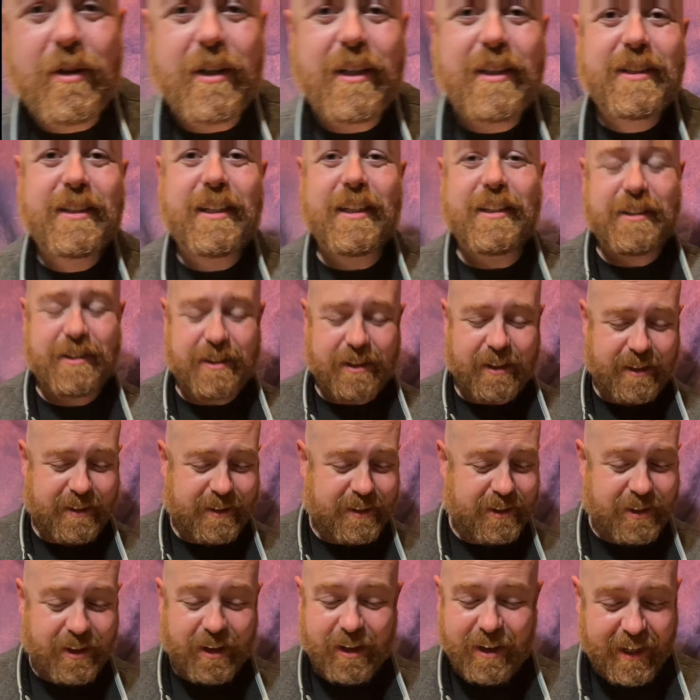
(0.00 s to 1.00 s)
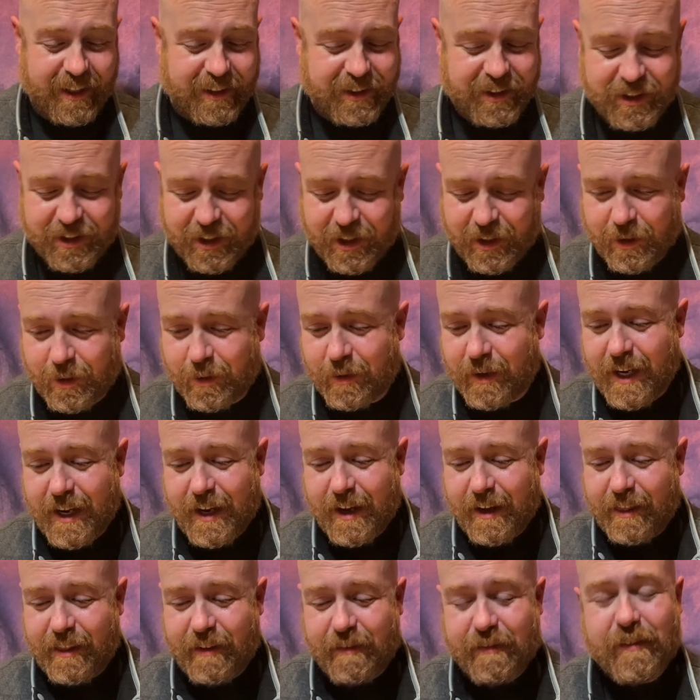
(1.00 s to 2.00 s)
get started. So,
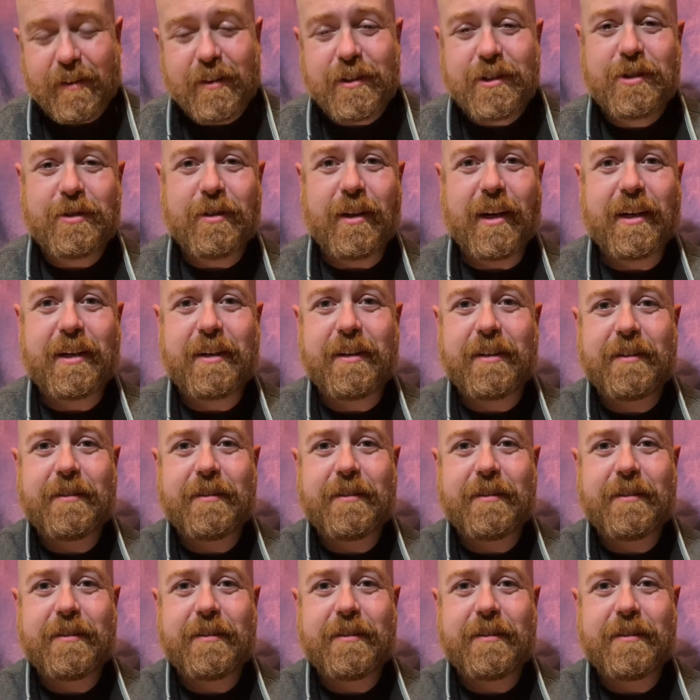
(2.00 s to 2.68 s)
the first record,